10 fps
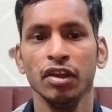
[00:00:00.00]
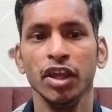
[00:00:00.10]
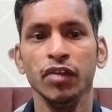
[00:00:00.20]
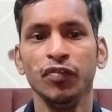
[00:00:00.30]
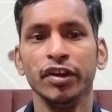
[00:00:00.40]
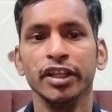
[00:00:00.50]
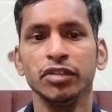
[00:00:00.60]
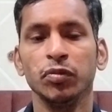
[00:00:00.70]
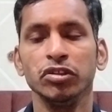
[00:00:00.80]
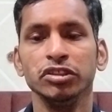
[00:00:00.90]
If a
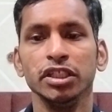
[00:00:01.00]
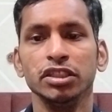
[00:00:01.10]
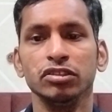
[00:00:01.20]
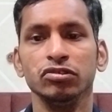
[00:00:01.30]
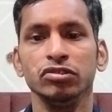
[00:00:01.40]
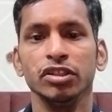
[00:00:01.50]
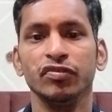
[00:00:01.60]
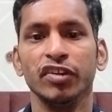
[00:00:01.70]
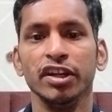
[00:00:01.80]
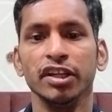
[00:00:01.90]
responses to
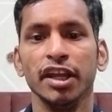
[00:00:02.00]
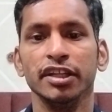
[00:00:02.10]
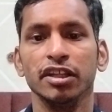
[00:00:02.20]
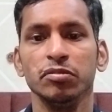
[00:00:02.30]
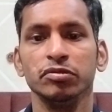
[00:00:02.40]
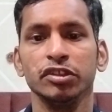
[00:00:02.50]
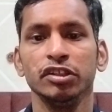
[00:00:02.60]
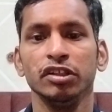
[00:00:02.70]
different items